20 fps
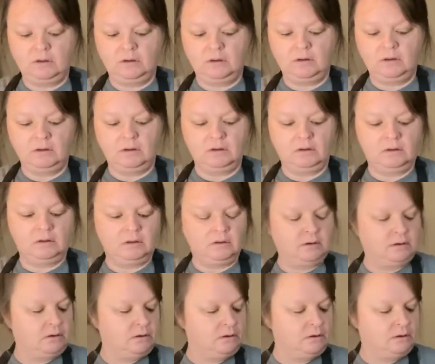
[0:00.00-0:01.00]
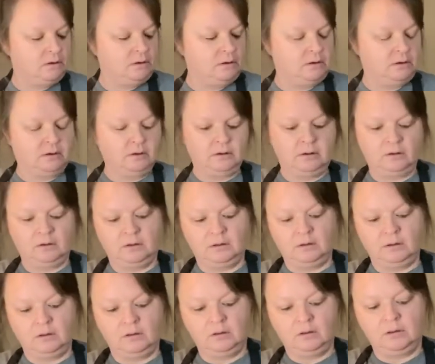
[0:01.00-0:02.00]

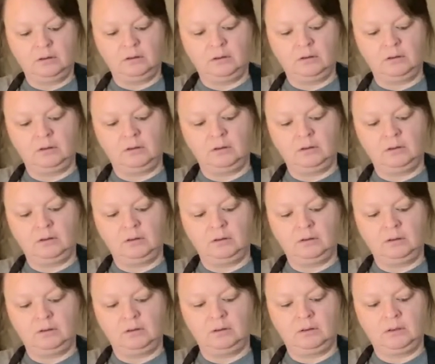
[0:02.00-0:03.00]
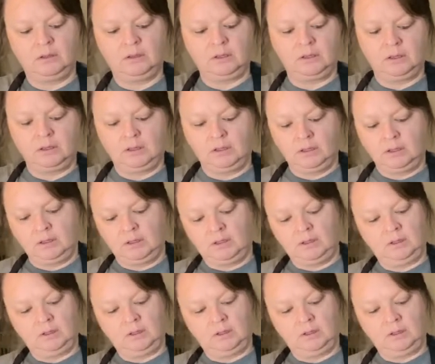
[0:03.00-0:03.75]
Nothing is said.